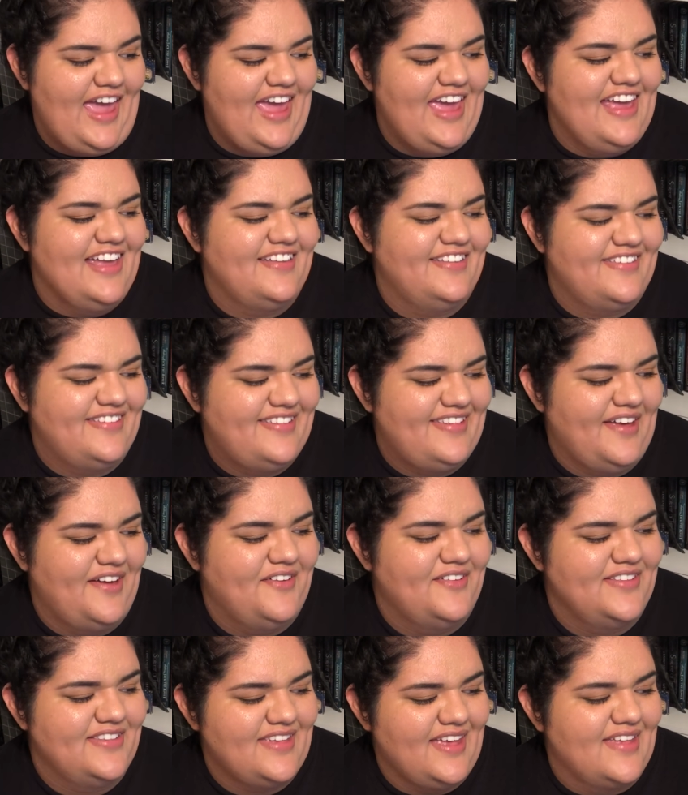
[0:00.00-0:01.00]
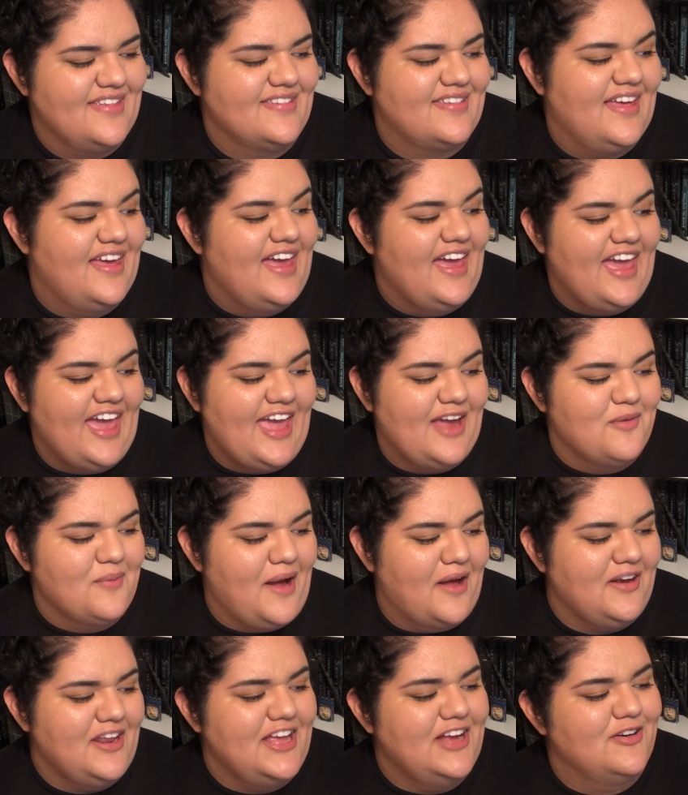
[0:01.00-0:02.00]
And so it says a
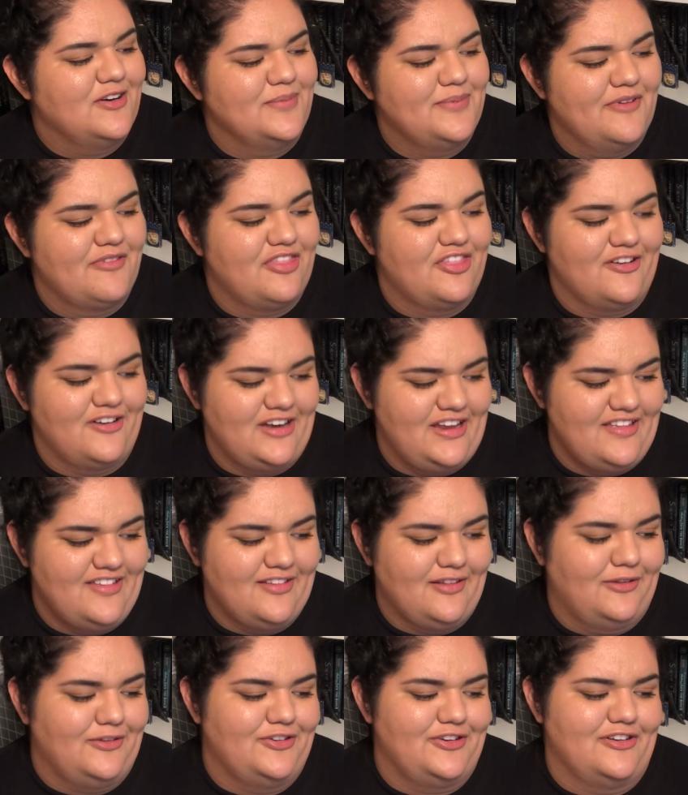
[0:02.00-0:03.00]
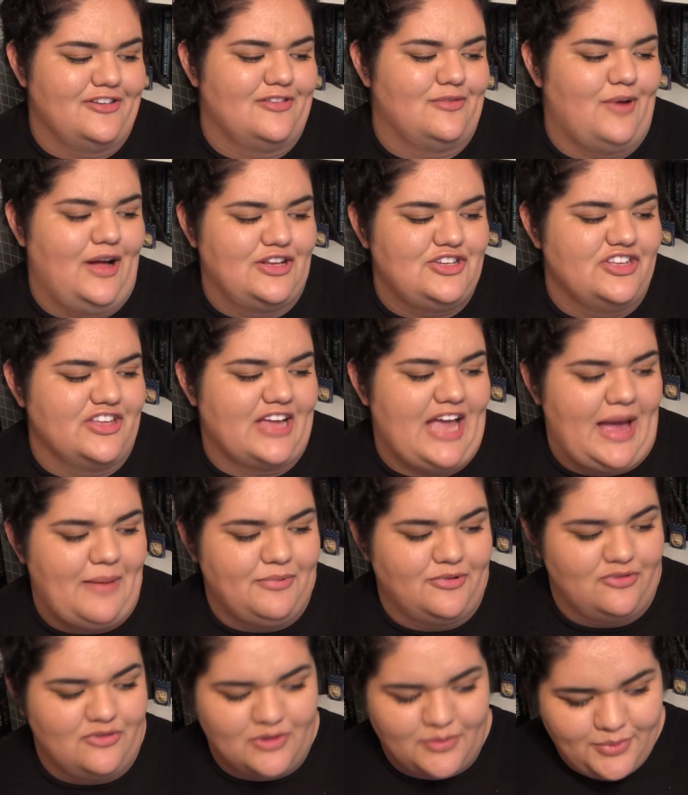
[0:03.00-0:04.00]
rowdy group of 30 soldiers watch the
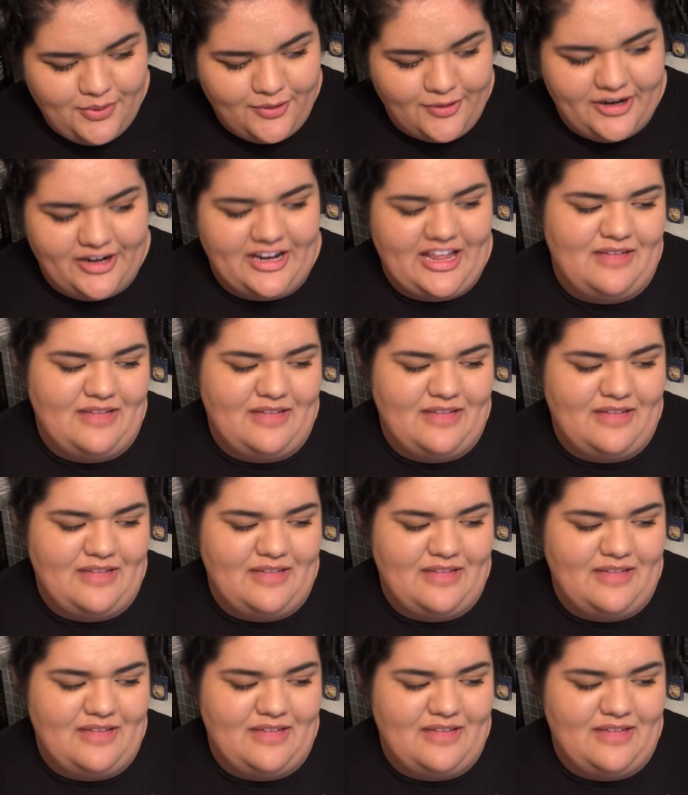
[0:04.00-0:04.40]
Capitol report.